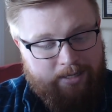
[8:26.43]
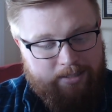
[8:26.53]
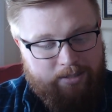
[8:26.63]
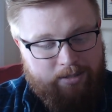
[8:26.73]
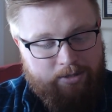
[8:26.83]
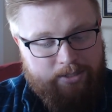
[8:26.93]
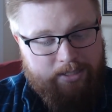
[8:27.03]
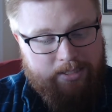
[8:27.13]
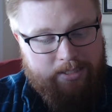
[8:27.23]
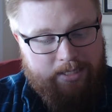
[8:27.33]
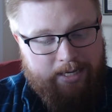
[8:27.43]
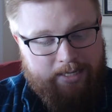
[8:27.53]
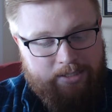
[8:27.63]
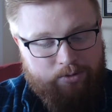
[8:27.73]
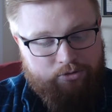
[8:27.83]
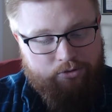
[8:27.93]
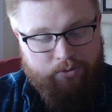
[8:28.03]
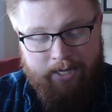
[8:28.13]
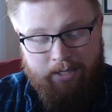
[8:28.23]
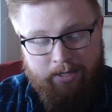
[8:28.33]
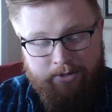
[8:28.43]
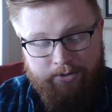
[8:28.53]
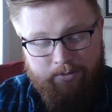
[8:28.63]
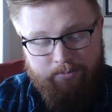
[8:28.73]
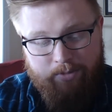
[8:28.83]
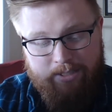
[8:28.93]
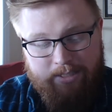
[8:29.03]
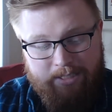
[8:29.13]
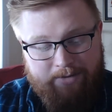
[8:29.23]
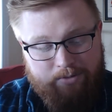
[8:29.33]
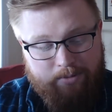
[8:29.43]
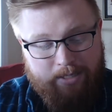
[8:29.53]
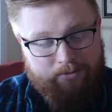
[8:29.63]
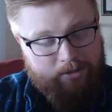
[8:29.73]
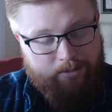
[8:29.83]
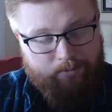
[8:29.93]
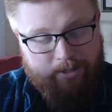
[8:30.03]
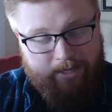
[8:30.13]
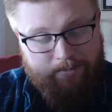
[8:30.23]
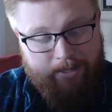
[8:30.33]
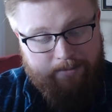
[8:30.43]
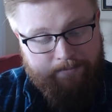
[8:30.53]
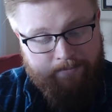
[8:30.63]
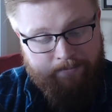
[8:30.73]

It is the closest the city gets to a true hell on earth, but it's the safest place for someone like me."